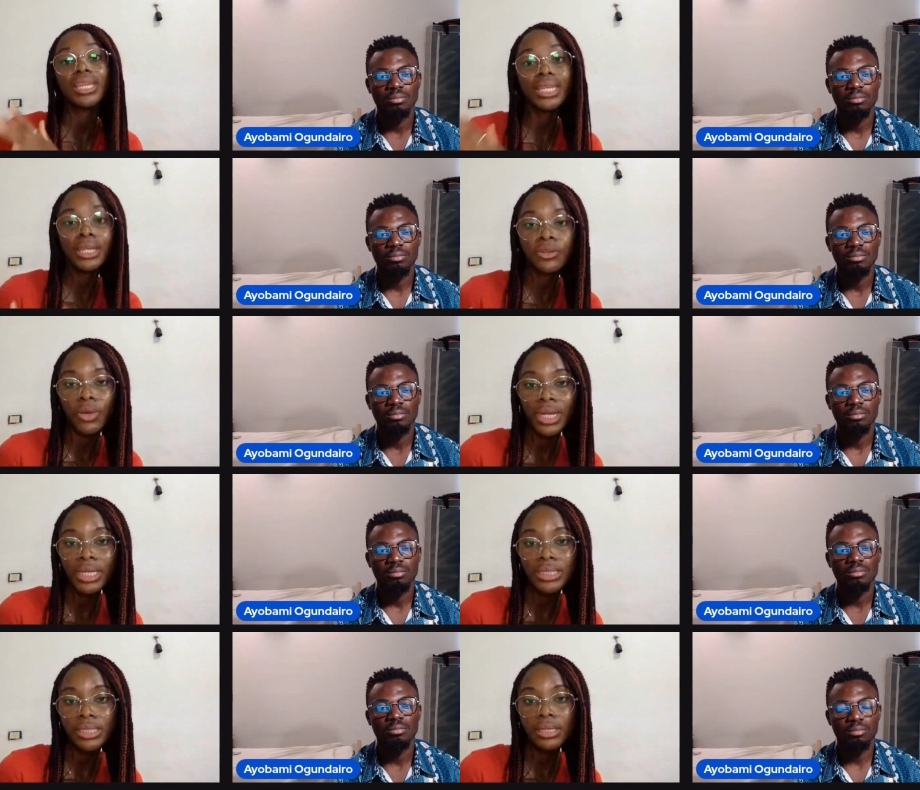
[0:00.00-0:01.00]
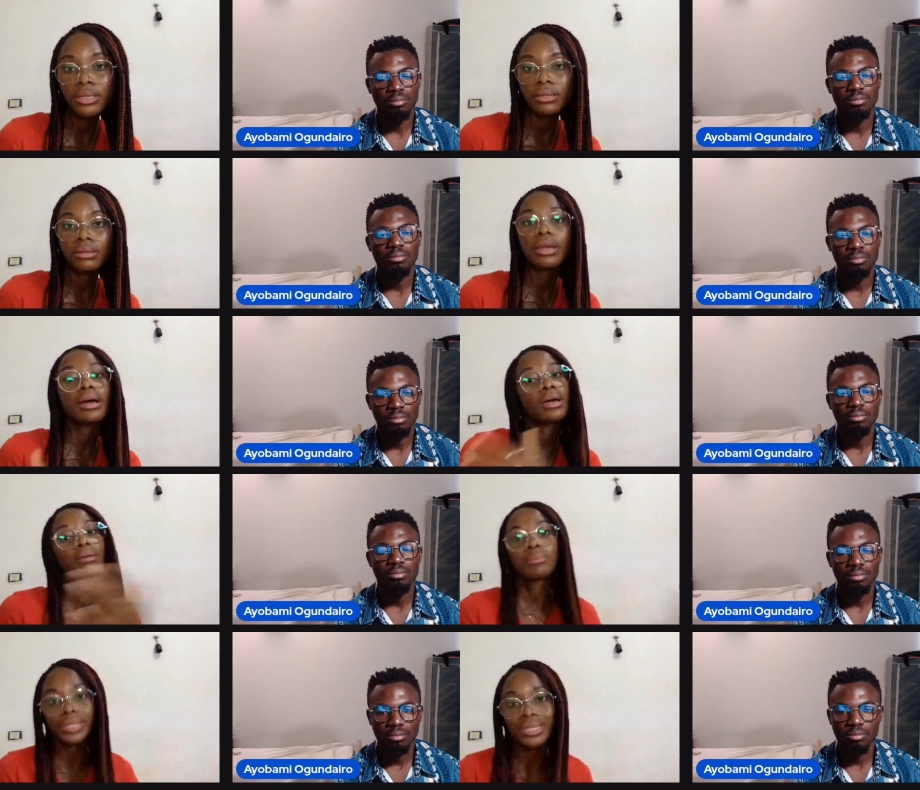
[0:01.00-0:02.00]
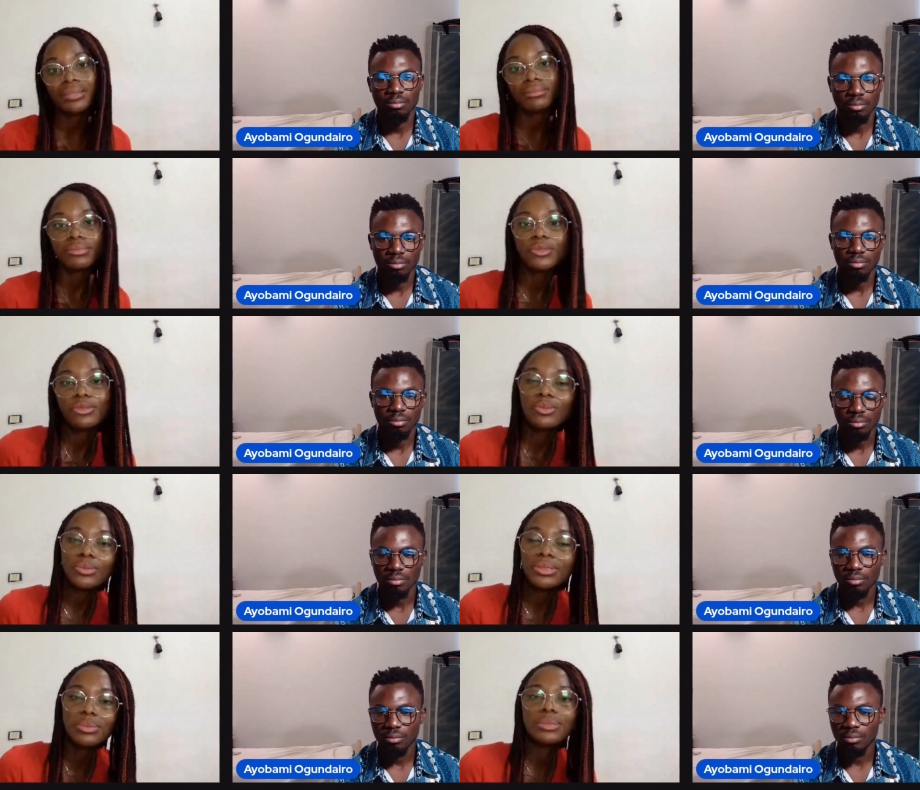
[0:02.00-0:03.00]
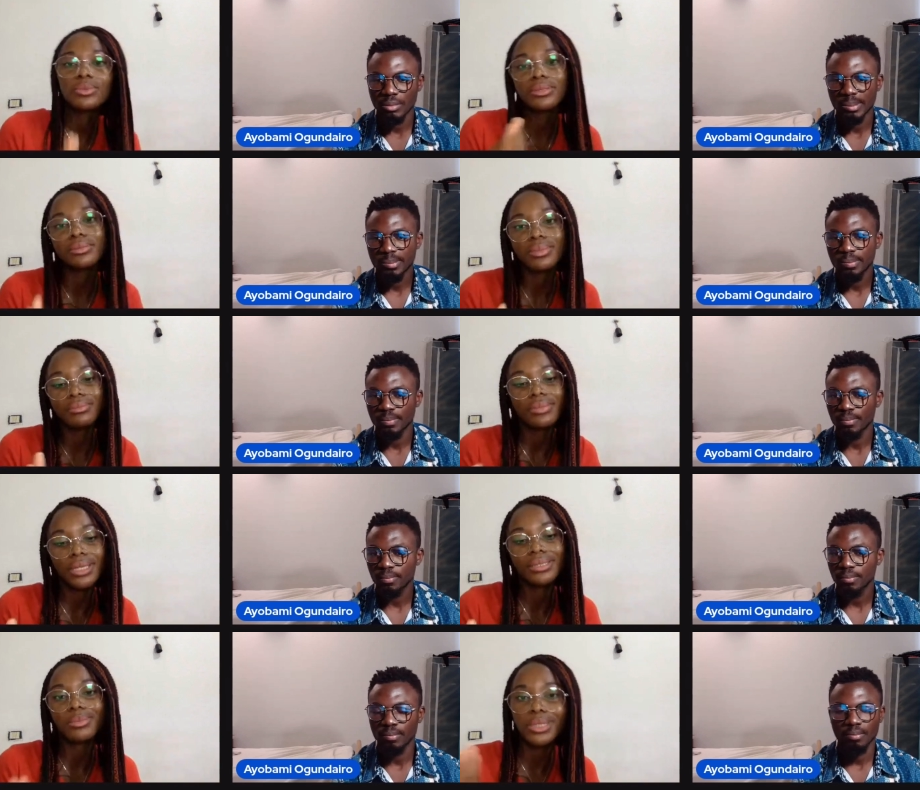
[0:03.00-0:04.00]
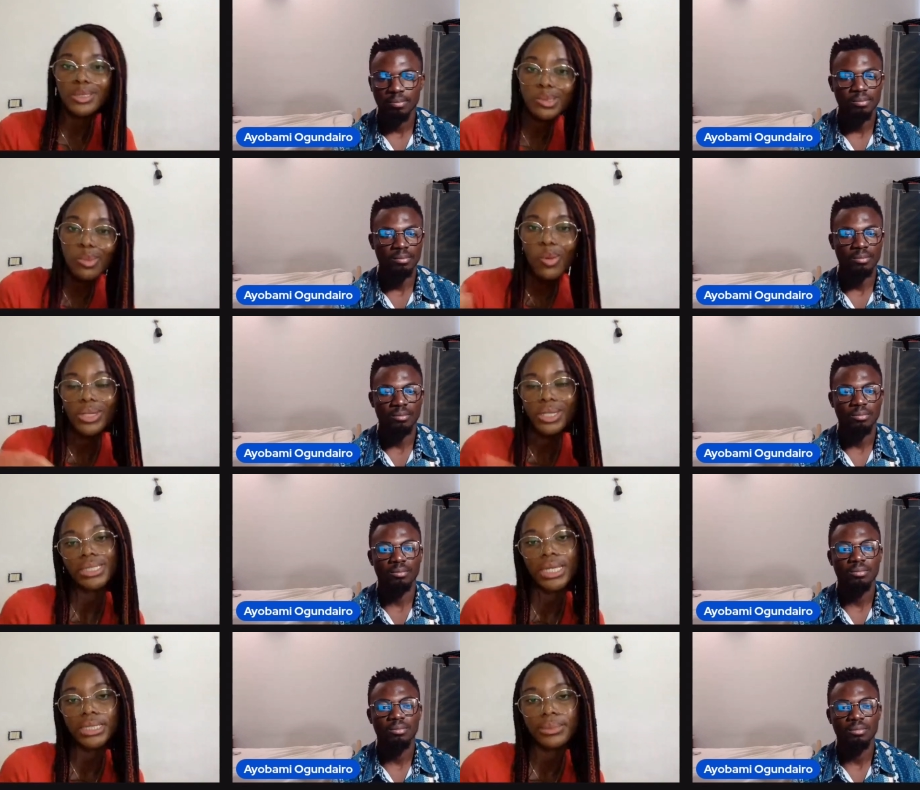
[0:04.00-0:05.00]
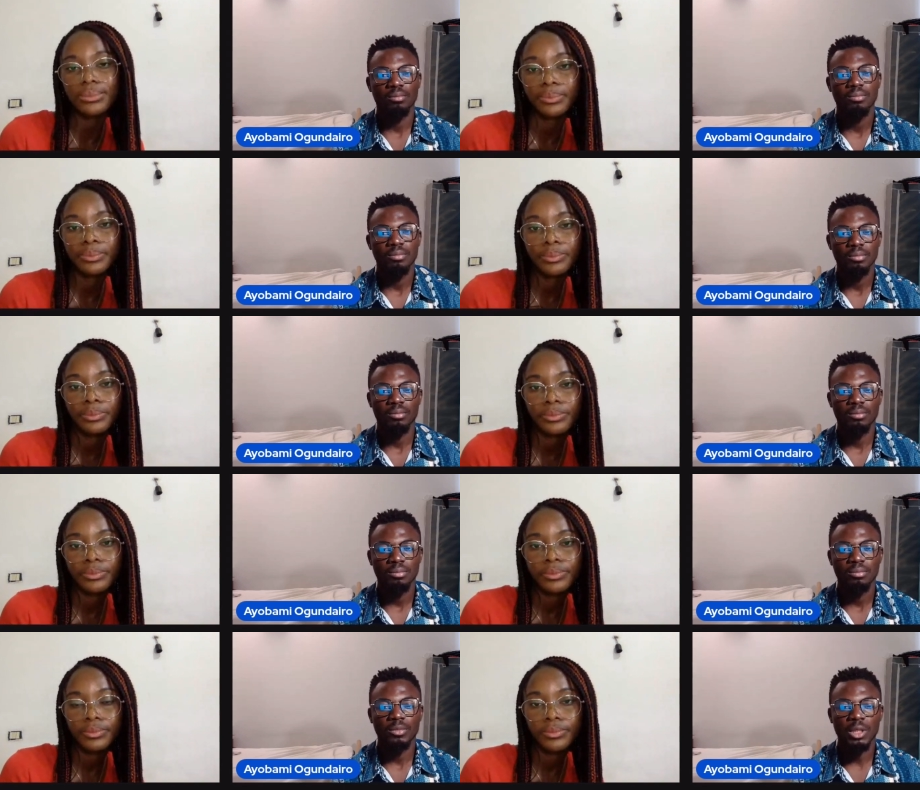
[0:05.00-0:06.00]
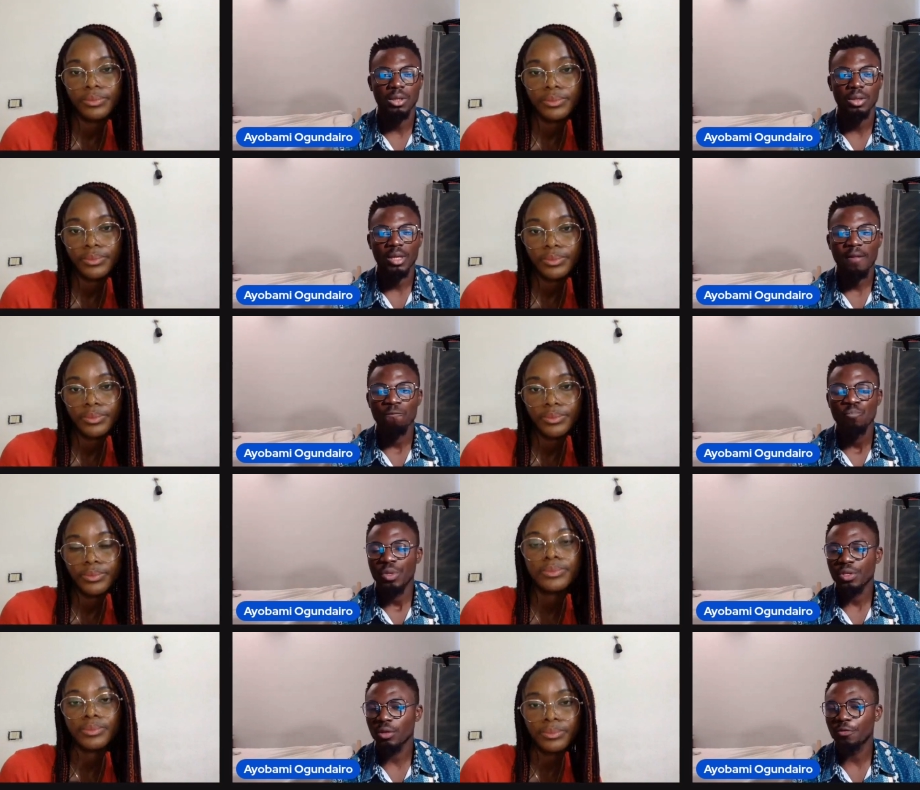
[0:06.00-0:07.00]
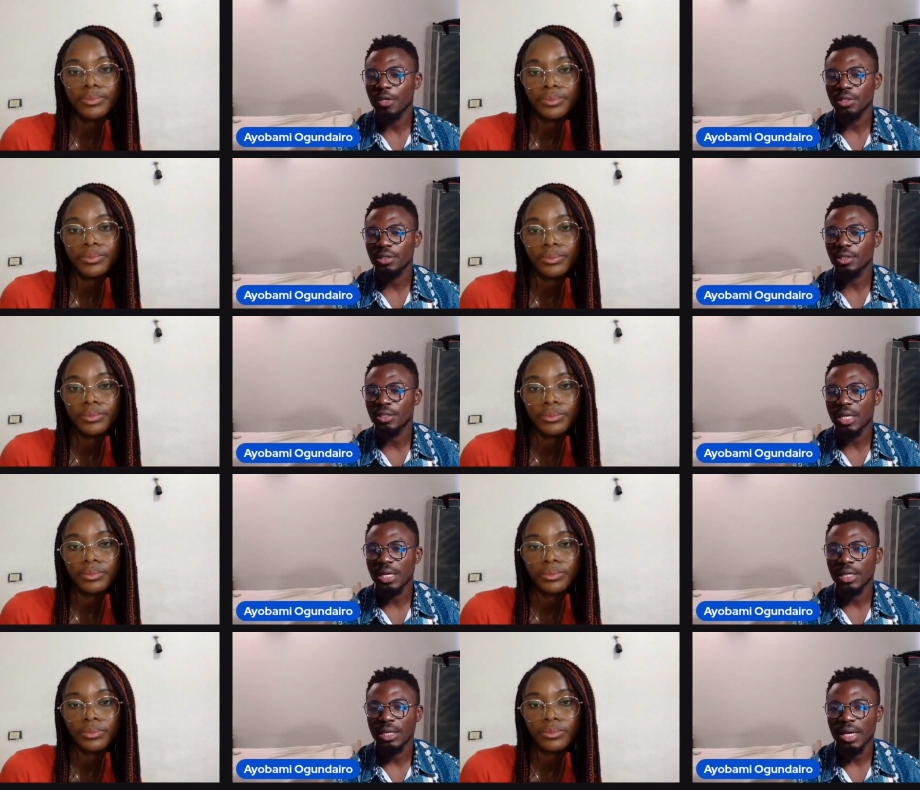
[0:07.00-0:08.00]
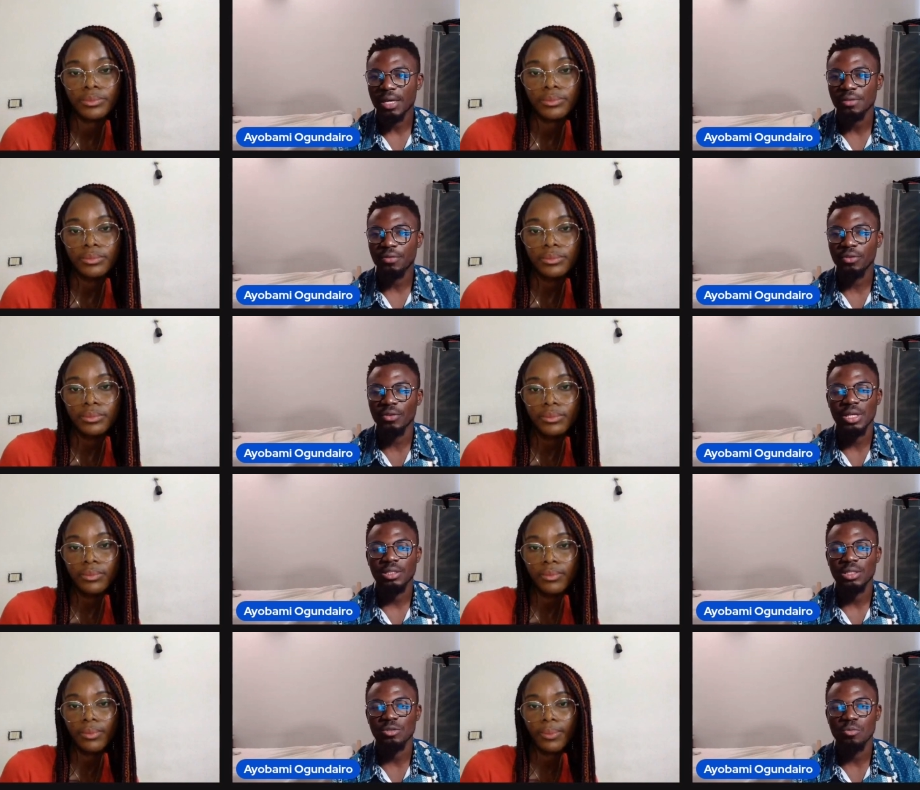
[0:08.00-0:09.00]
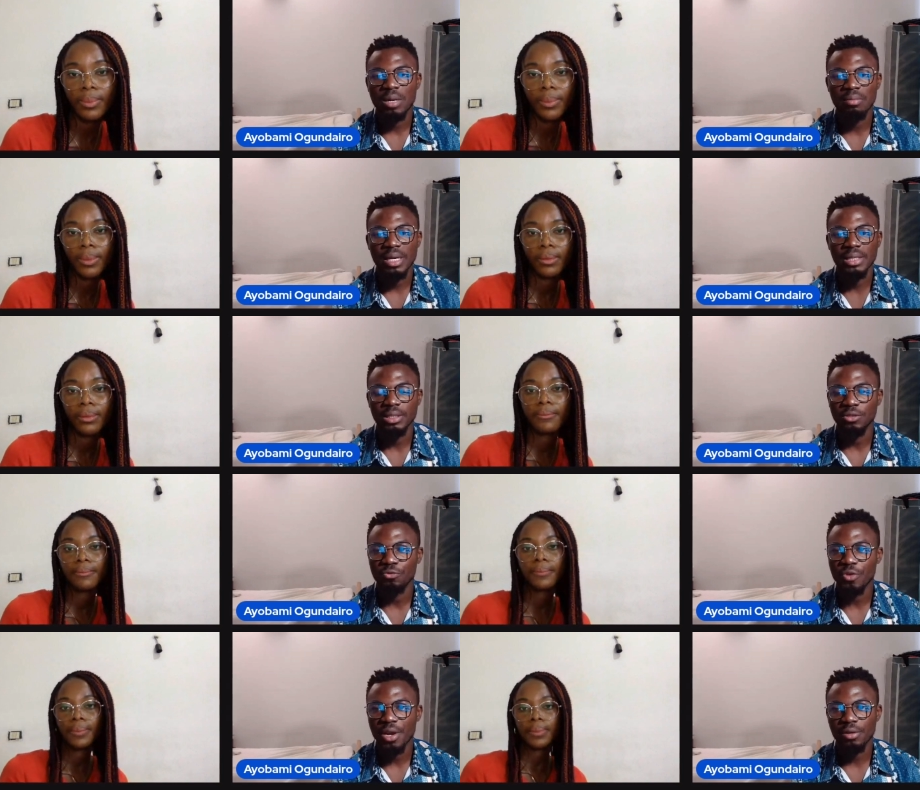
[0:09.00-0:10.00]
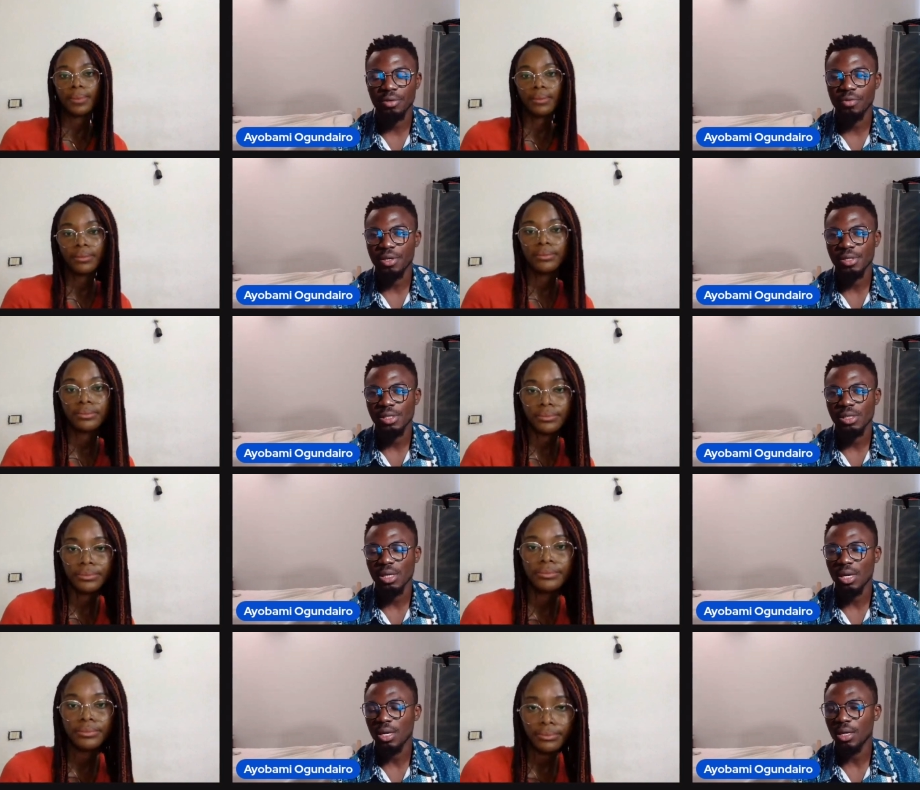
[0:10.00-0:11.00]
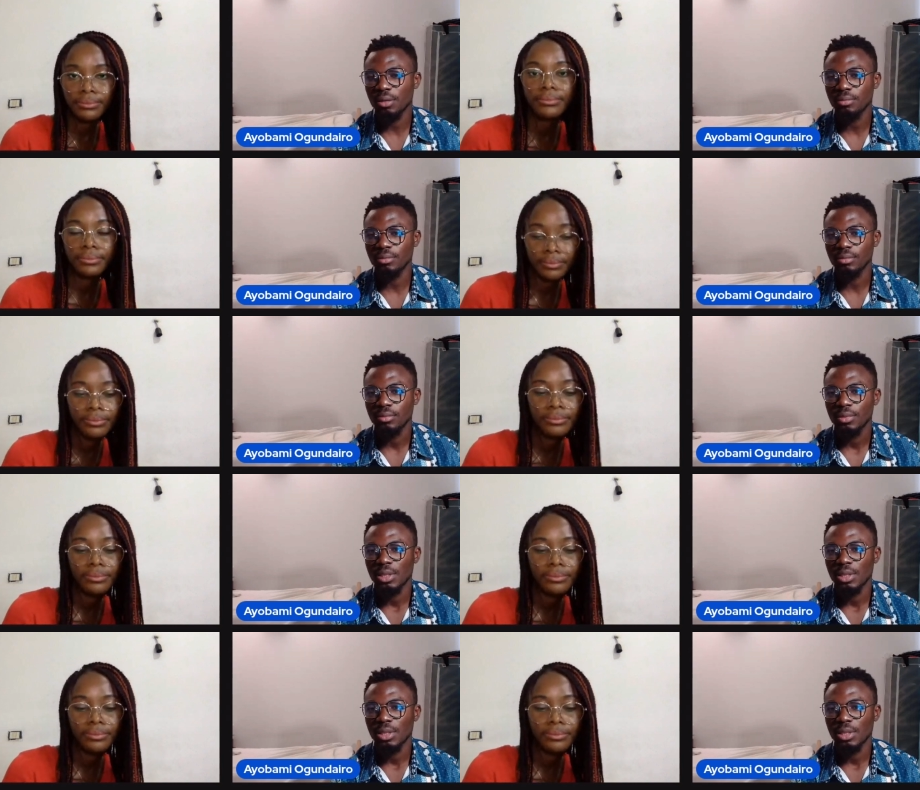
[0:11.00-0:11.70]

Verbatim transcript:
Speaker 1: needed credits, um, but then you also want to be able to make something small on the side.
Speaker 2: Okay, so first is I I feel that the human mind is very very um